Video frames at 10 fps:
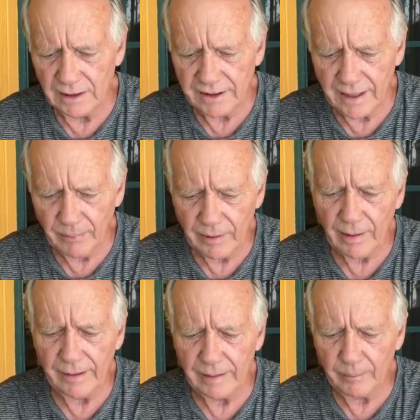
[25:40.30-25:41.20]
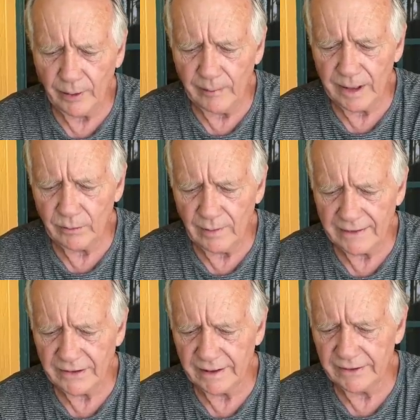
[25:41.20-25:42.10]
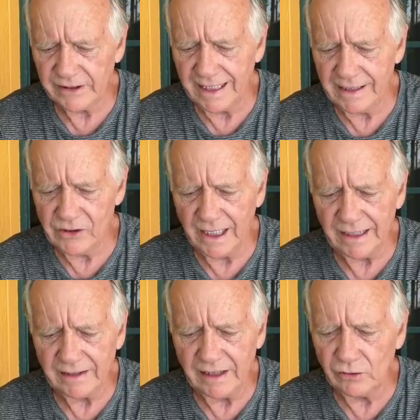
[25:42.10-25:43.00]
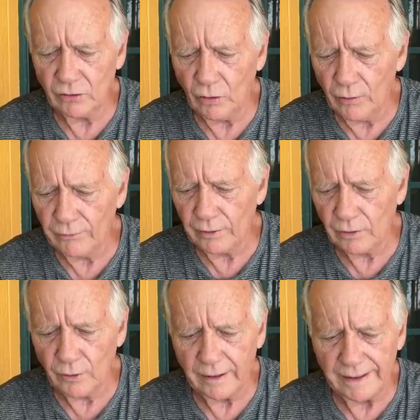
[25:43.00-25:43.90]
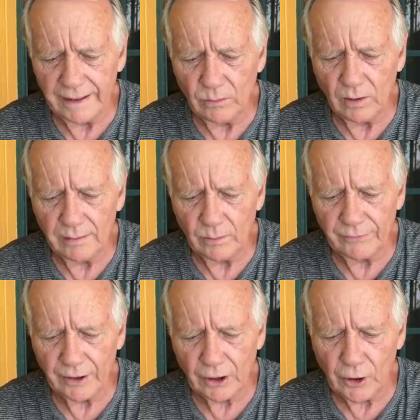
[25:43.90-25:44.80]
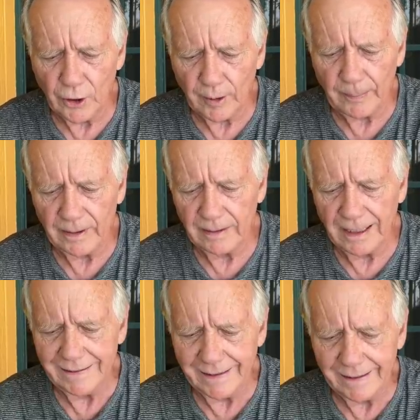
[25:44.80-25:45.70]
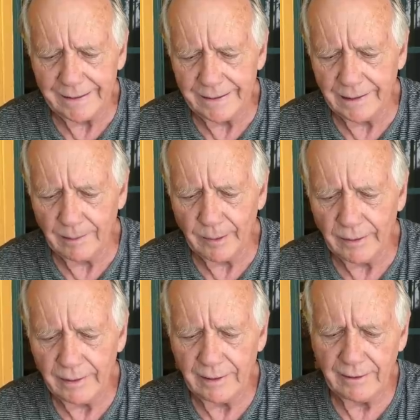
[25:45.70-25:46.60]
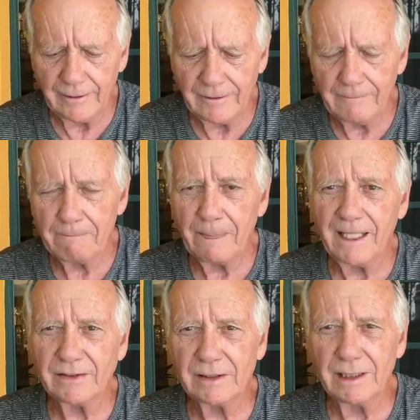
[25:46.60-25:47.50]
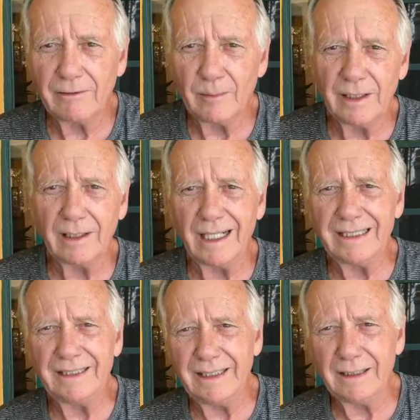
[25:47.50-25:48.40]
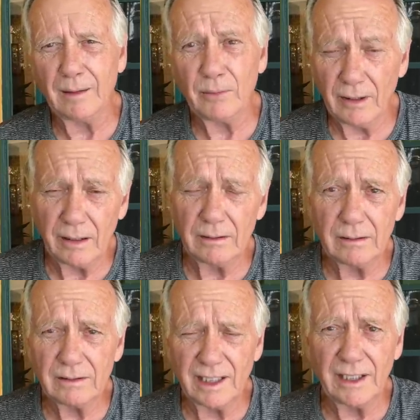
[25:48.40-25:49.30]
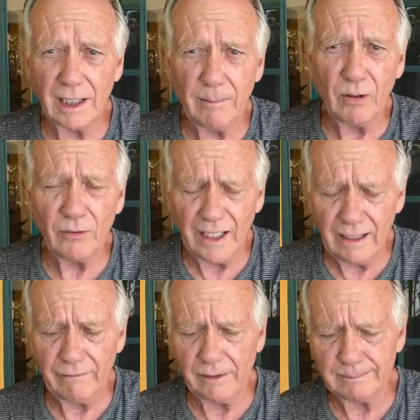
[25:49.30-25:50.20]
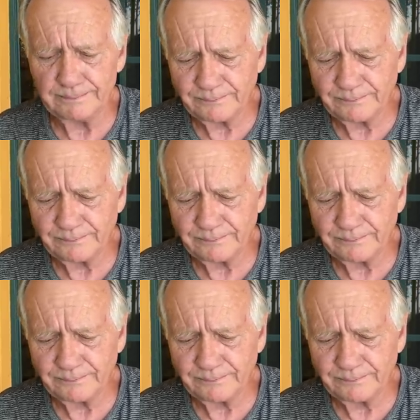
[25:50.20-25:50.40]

Temporary and permanent residents age 18 or over, or anyone with a CURP identity number, that's a government ID number, Lynn and I both have them,